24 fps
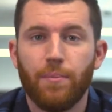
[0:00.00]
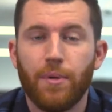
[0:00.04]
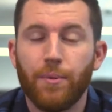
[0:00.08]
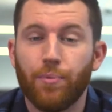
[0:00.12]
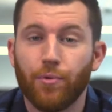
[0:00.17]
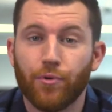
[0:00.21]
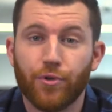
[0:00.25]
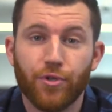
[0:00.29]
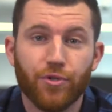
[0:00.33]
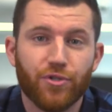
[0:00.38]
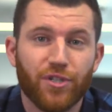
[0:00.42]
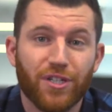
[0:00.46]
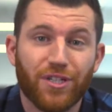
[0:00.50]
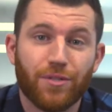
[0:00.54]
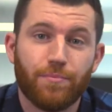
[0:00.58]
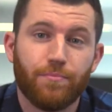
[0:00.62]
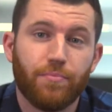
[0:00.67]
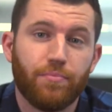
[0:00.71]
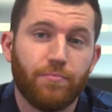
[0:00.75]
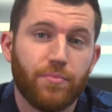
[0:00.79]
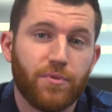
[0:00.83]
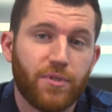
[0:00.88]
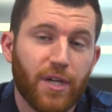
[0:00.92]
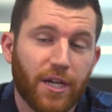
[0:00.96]
People are using
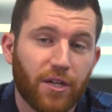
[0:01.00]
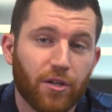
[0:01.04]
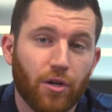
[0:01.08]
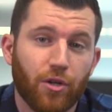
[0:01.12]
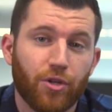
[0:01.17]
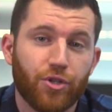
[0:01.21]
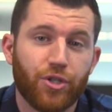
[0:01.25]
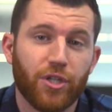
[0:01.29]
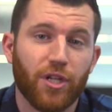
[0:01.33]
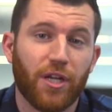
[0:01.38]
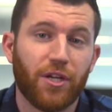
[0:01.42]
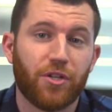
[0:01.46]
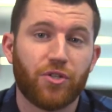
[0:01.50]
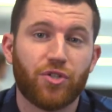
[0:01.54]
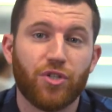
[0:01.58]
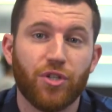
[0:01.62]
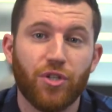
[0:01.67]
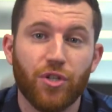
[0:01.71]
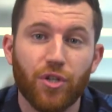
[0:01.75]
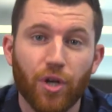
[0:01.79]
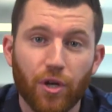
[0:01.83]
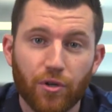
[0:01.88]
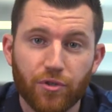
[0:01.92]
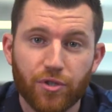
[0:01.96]
technology like
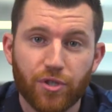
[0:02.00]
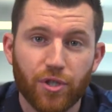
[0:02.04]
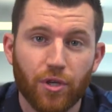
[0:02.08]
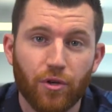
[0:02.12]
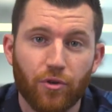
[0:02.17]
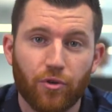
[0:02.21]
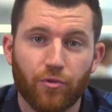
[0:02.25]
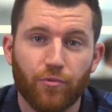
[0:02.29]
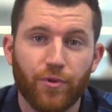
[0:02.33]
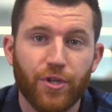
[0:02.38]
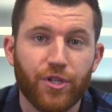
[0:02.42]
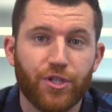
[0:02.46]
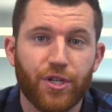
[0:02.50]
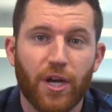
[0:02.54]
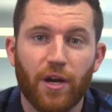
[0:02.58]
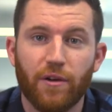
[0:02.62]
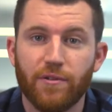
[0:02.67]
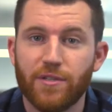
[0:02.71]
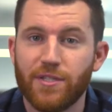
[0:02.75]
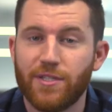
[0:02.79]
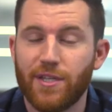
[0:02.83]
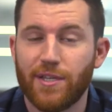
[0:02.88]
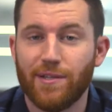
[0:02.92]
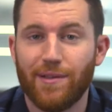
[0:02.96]
Sendoso to reach out
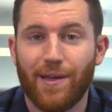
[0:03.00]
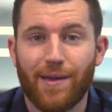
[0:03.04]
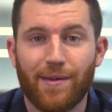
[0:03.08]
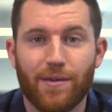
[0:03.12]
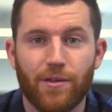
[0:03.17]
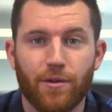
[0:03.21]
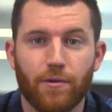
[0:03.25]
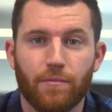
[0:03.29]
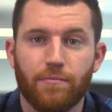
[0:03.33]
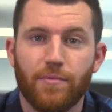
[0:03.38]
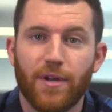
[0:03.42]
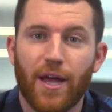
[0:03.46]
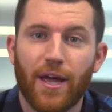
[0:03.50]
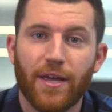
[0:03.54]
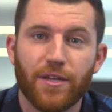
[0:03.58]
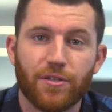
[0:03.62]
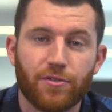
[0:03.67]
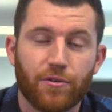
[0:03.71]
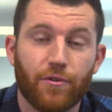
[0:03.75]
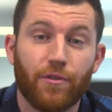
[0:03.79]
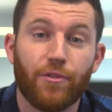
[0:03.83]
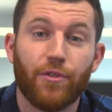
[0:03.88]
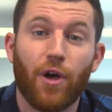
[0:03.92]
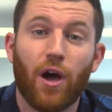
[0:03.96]
and send
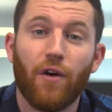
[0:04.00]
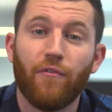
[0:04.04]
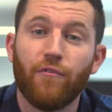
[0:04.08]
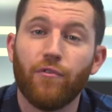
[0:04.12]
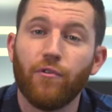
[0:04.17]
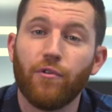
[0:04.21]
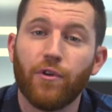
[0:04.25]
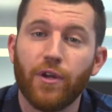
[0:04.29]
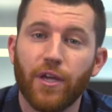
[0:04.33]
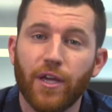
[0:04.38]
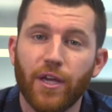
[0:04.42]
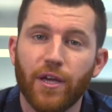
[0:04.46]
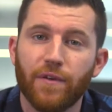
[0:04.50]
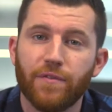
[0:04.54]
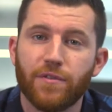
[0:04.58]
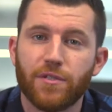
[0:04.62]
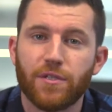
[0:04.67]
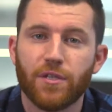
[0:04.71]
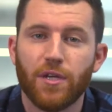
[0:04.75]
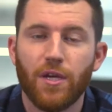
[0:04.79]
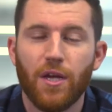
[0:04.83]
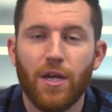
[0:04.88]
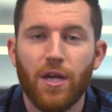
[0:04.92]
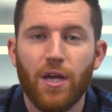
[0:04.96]
nice or thoughtful
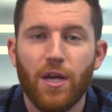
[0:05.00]
gifts.